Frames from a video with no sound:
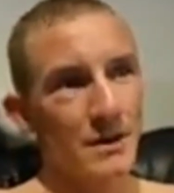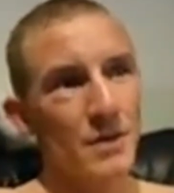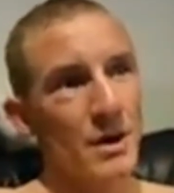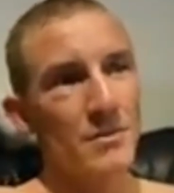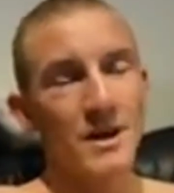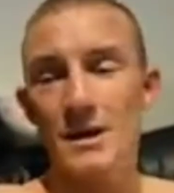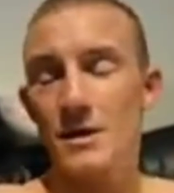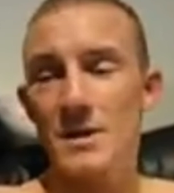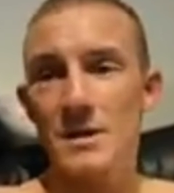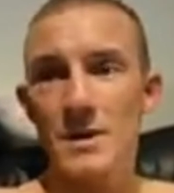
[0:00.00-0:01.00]
I'm, I'm here.
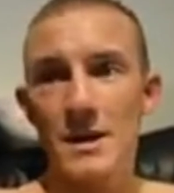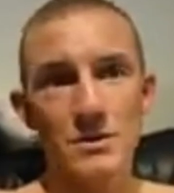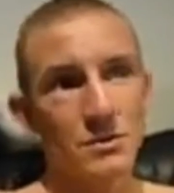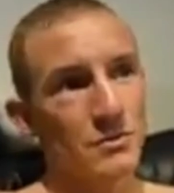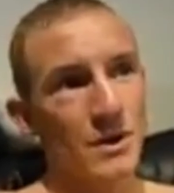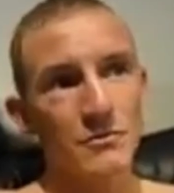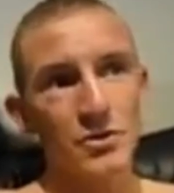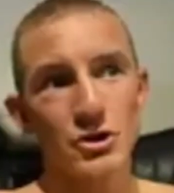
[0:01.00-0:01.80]
I'm in the mix. I'm, I'm